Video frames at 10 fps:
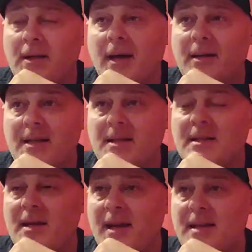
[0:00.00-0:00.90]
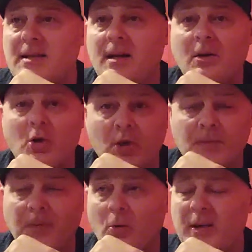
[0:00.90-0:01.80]
Now, this is
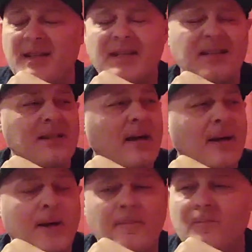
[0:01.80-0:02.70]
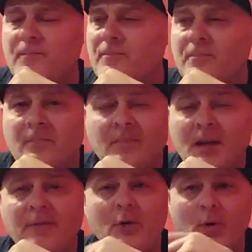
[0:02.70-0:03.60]
gospel. This is the
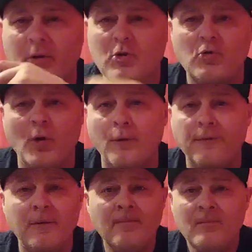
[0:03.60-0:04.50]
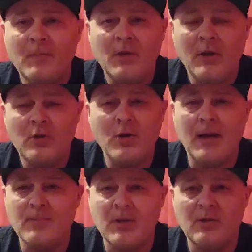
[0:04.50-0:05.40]
if you want the truth, you
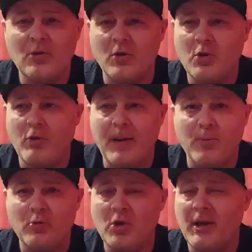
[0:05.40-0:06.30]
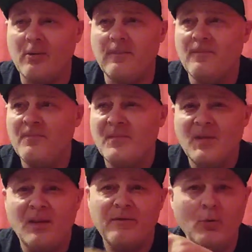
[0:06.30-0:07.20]
come to the Dr. Apple channel.
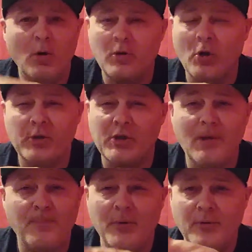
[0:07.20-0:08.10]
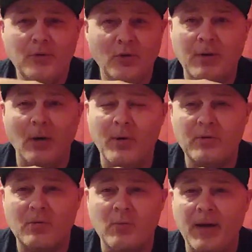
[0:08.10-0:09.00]
If you want gossip, you go
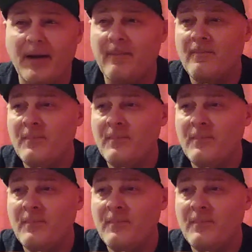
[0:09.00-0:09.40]
elsewhere.